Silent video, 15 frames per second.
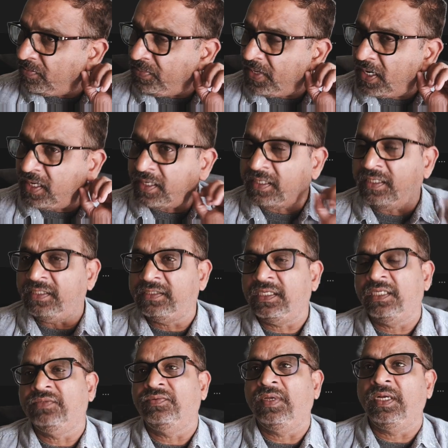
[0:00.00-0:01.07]
address,
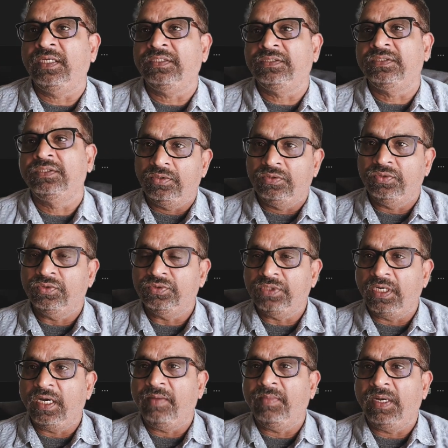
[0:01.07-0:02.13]
as well as
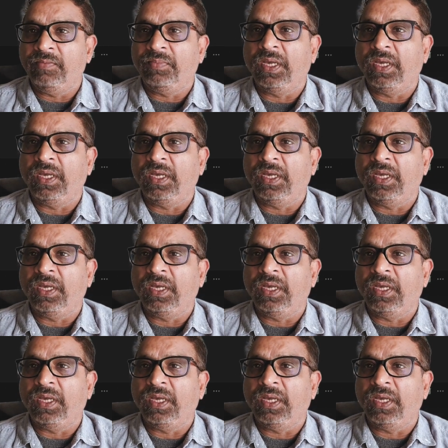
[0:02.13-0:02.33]
username and